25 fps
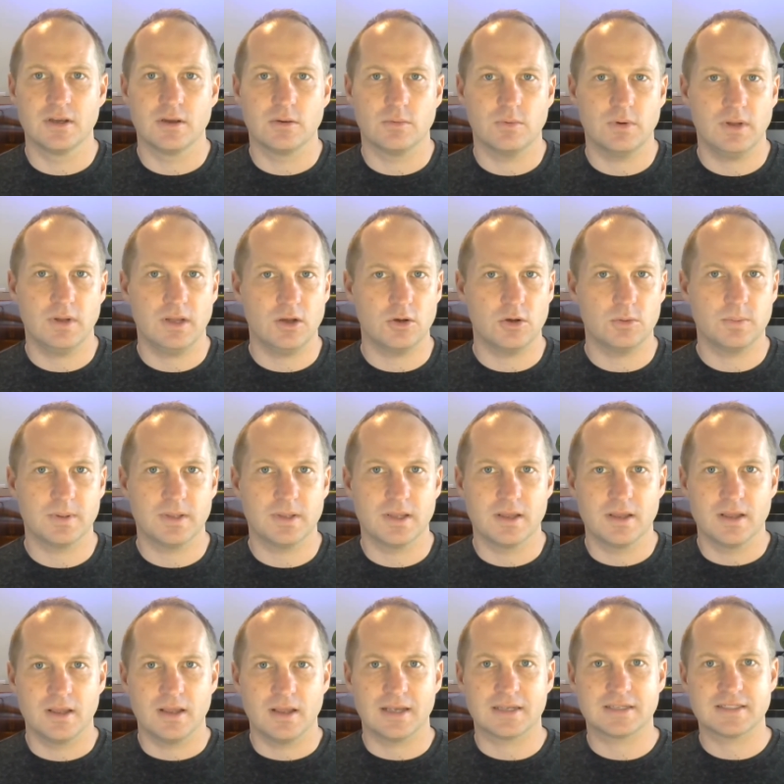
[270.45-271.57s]
will help
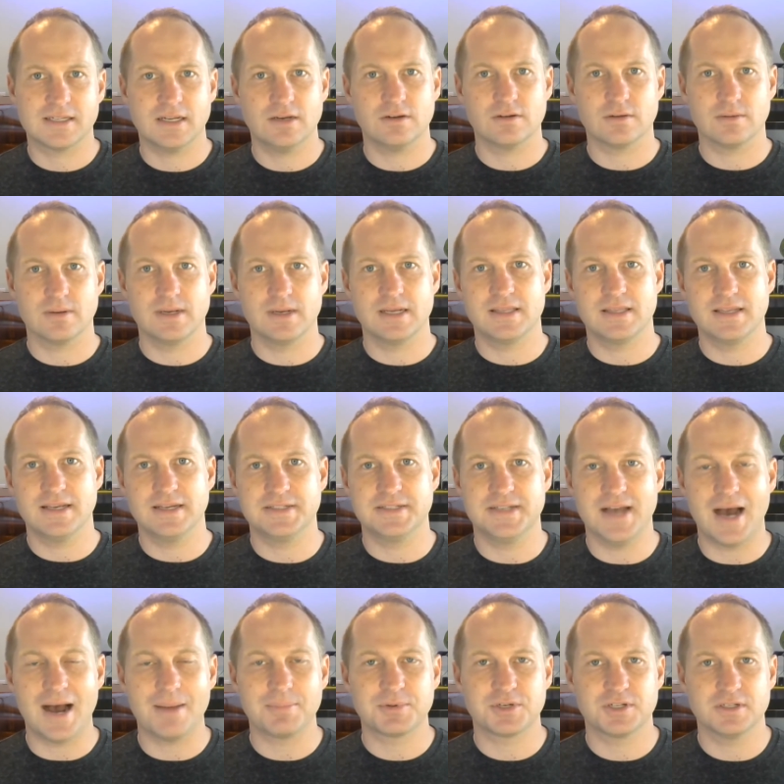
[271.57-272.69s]
accelerate the
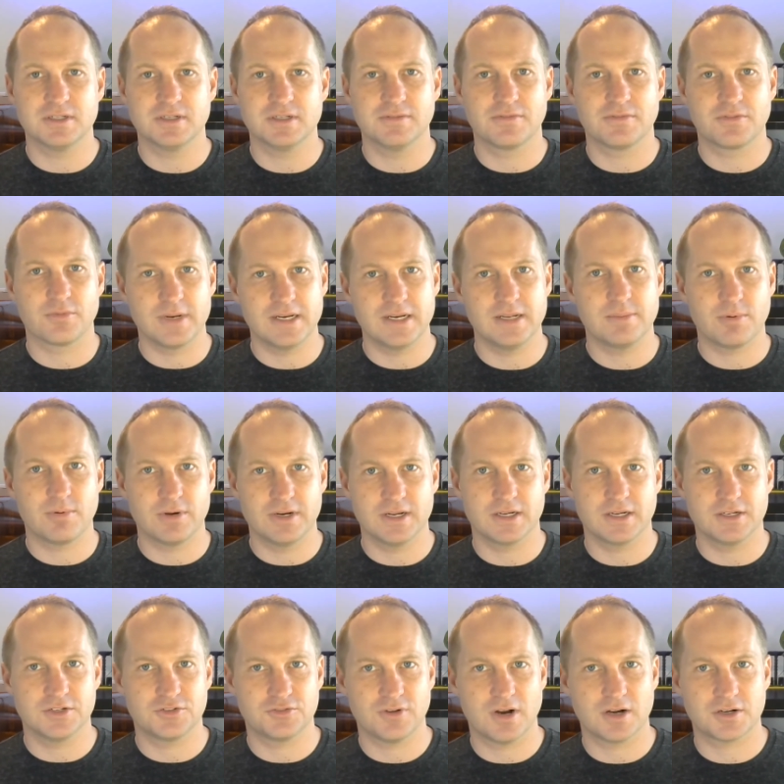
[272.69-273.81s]
adoption of 3D printed
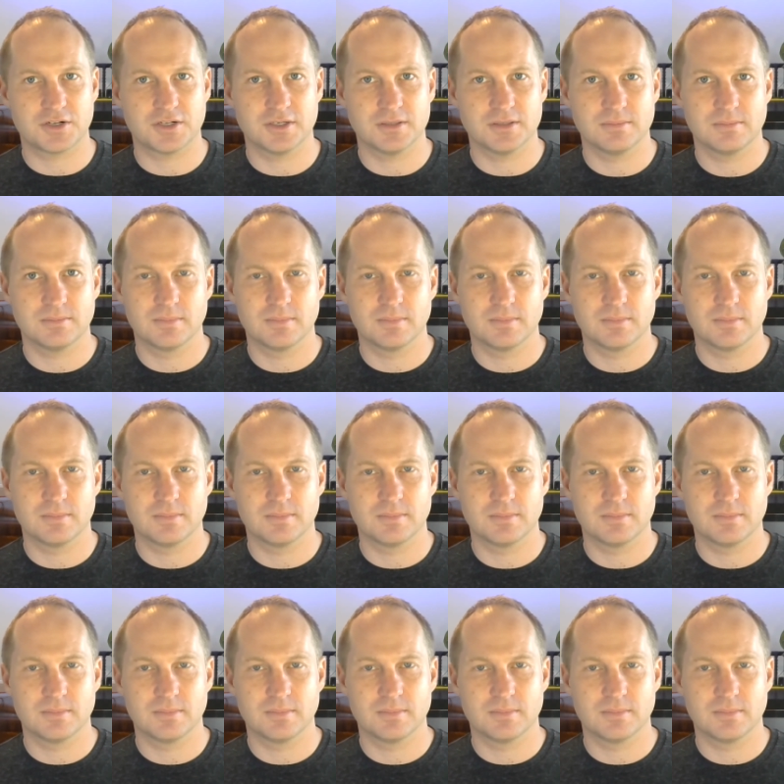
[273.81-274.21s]
construction.